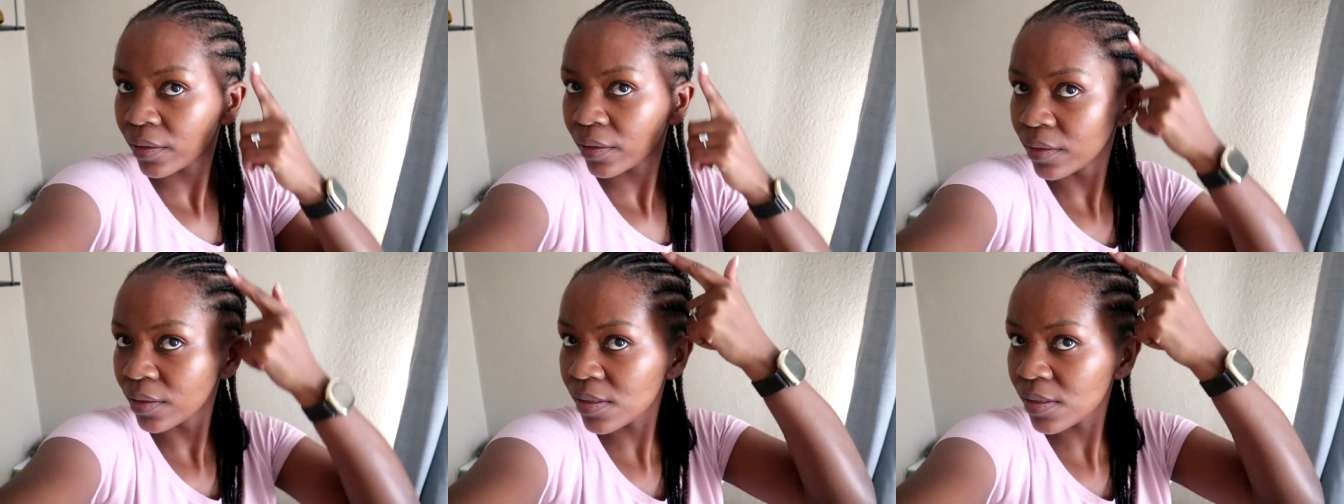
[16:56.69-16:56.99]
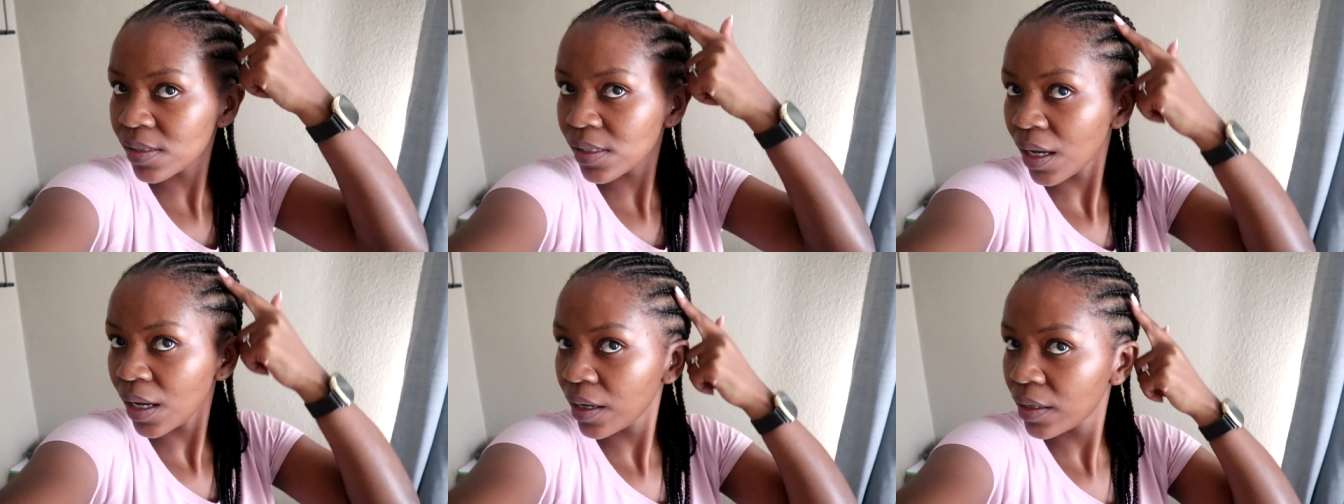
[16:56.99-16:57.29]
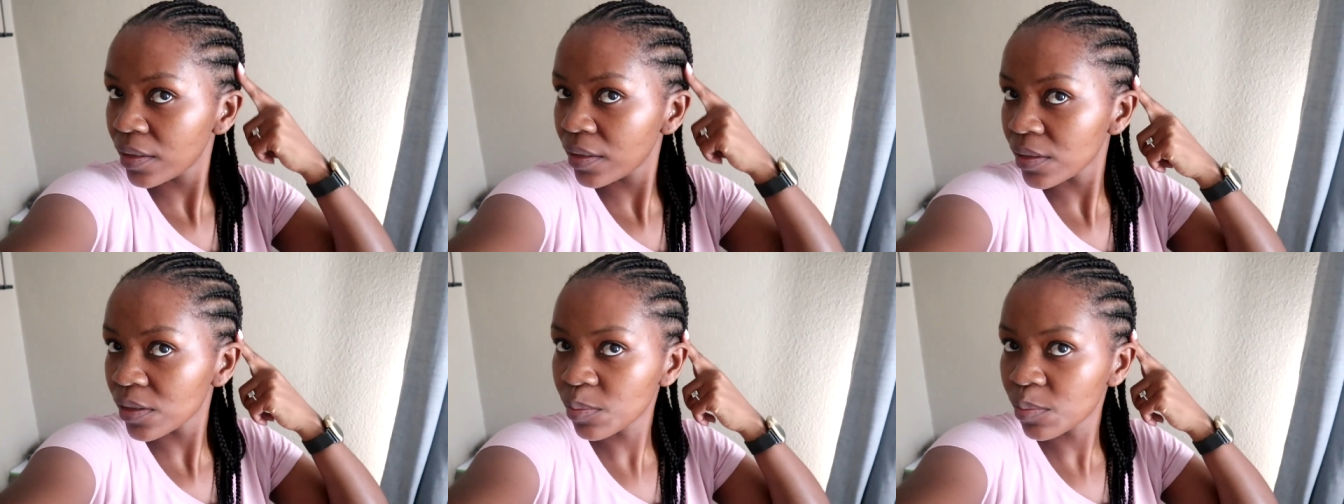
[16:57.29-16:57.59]
This
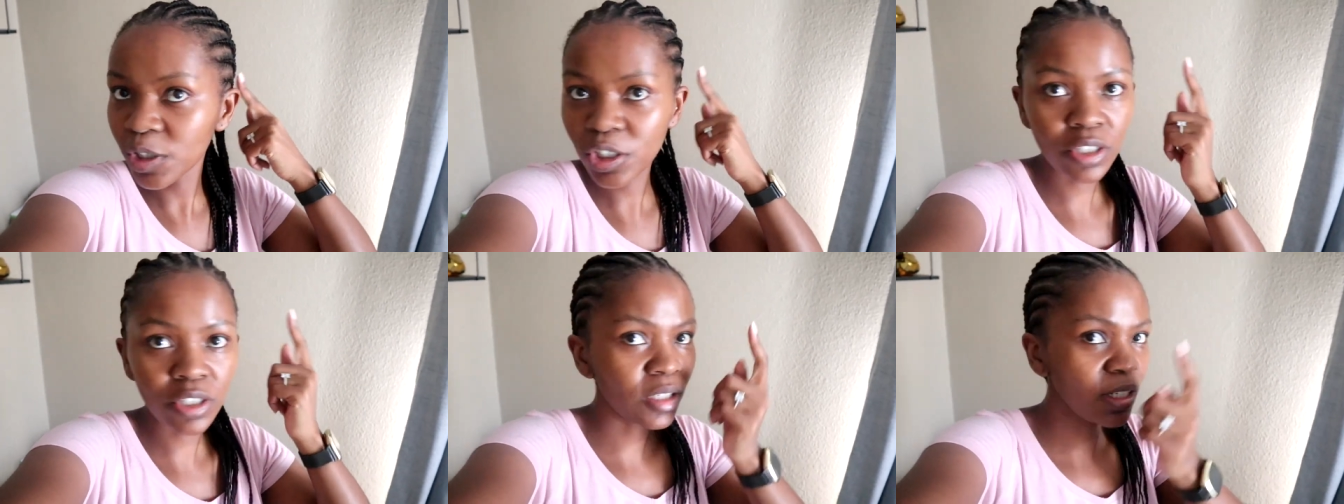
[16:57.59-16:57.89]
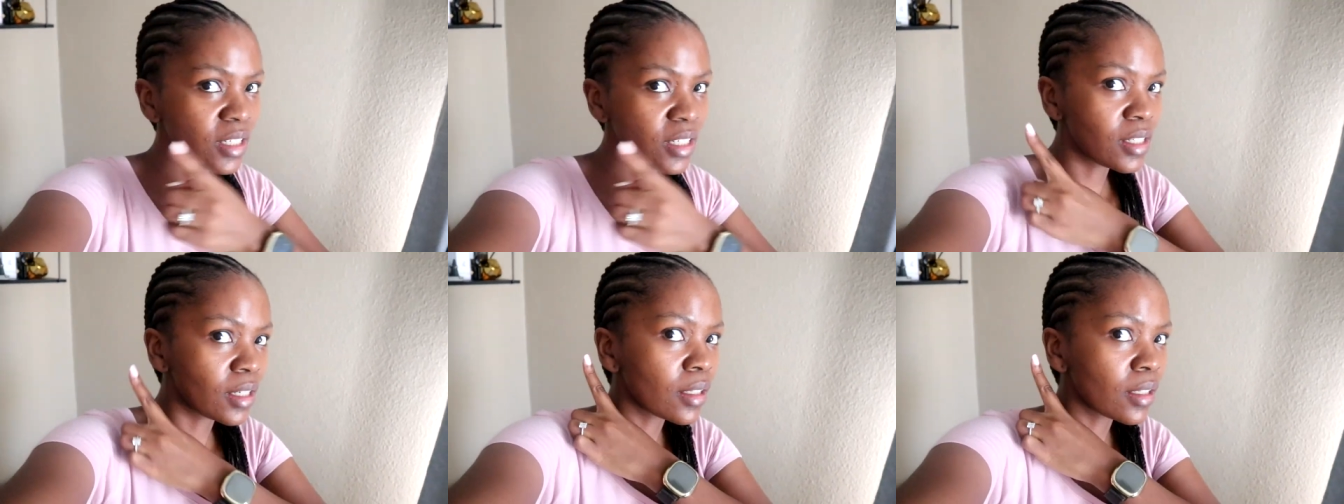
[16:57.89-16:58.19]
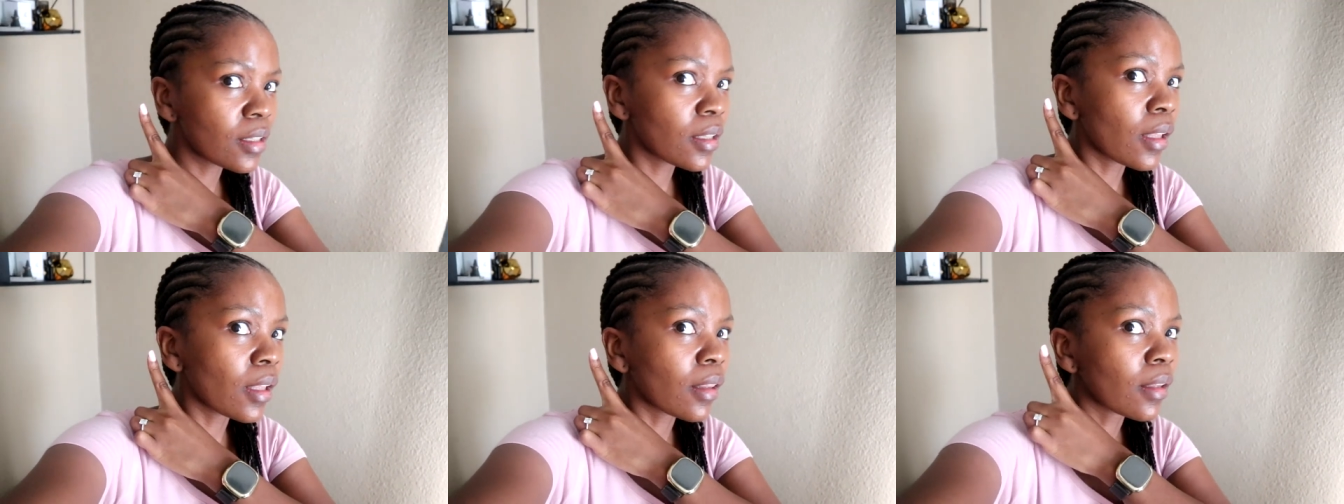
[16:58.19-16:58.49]
side is much neater
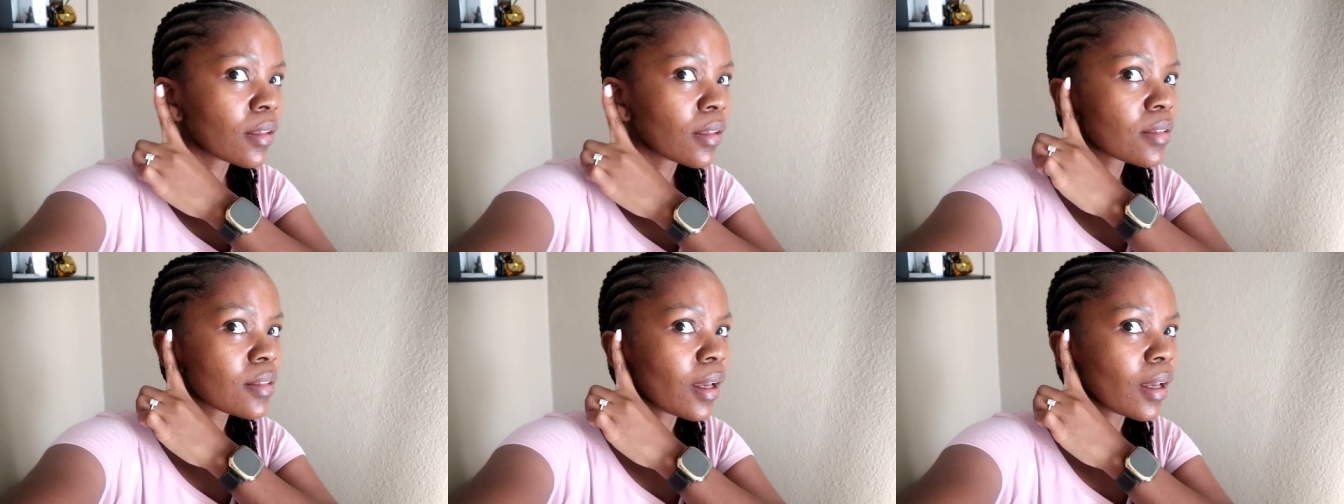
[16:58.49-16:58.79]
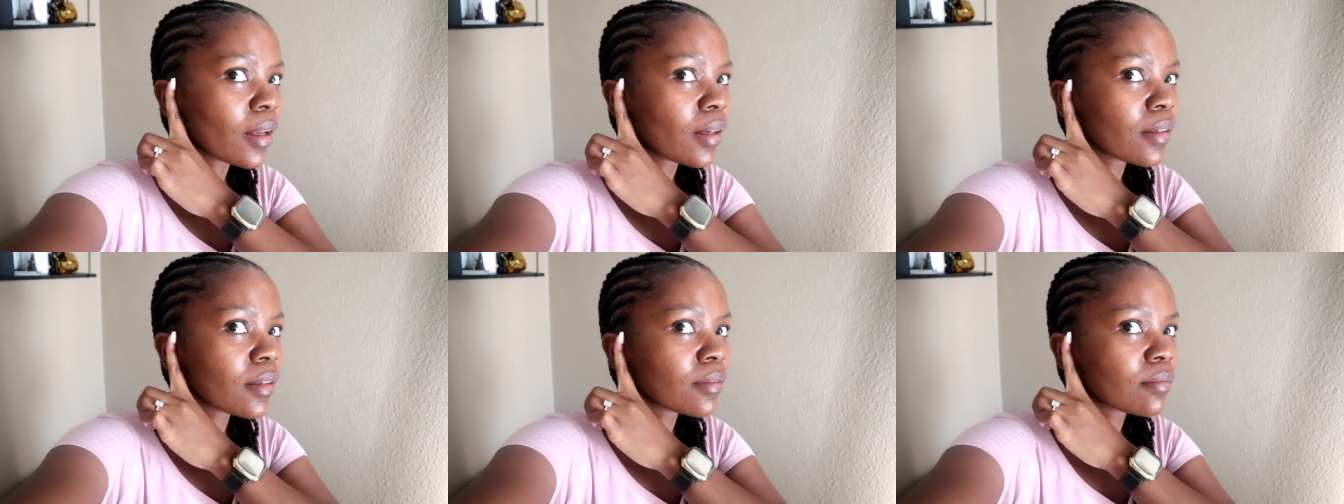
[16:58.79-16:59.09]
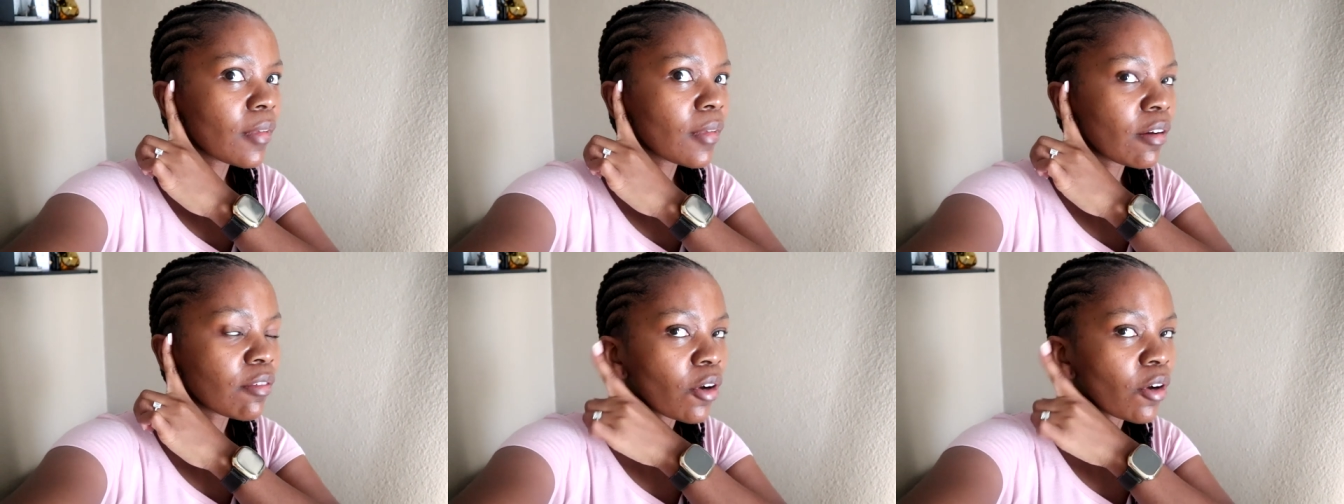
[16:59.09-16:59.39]
than this side,
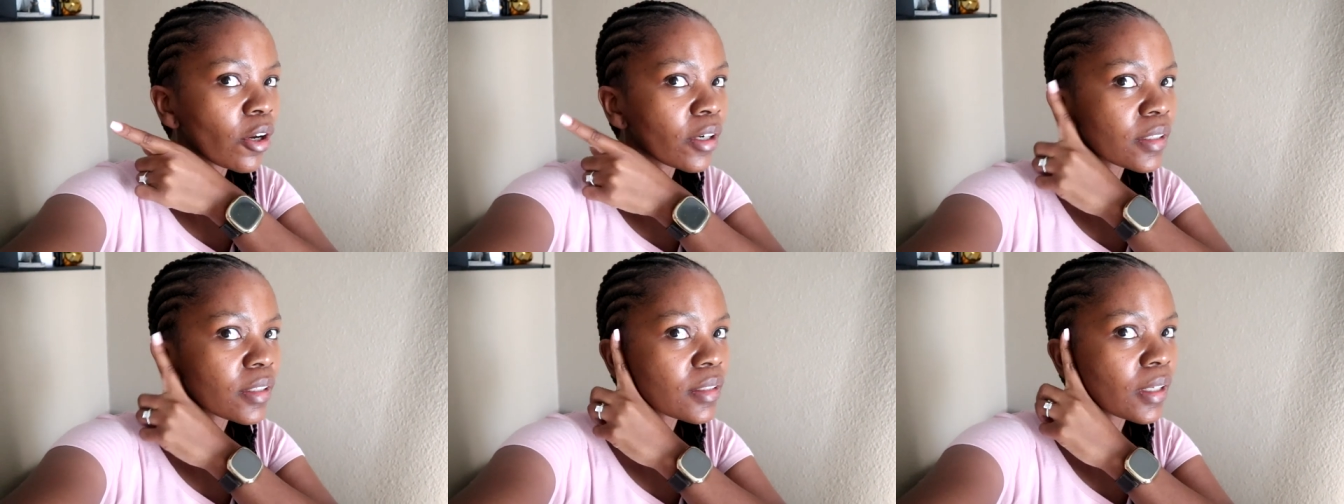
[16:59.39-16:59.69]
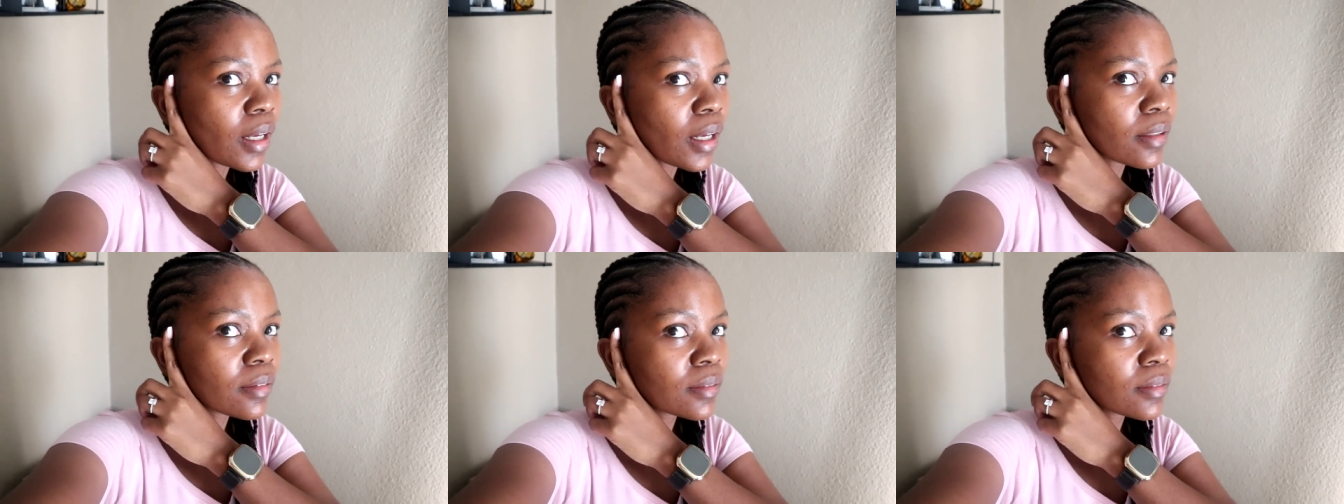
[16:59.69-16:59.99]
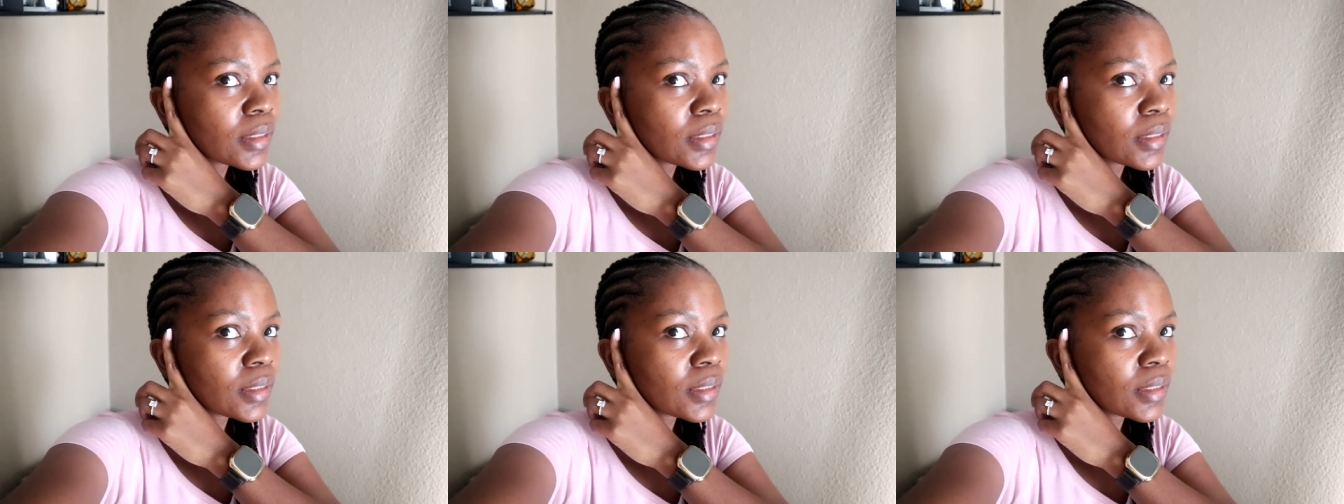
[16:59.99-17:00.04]
I've got to say,